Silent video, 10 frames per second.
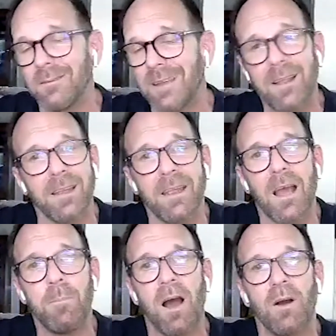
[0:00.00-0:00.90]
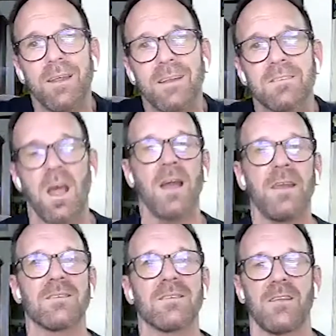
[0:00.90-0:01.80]
daily about, it's not
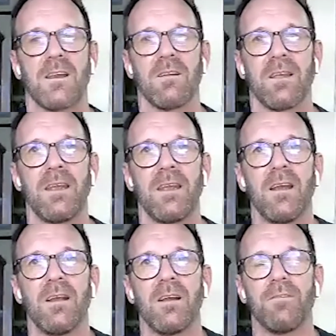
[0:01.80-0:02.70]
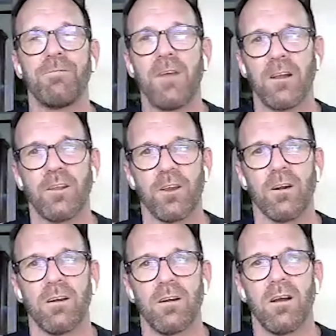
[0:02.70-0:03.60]
necessarily
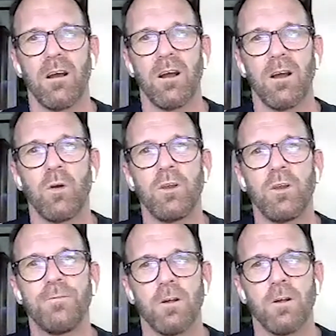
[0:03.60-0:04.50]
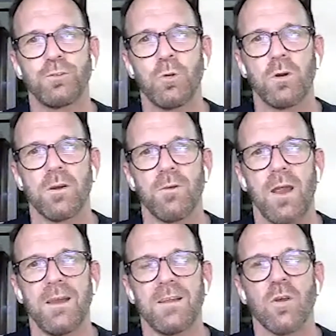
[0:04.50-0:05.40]
failure when you fall short, right?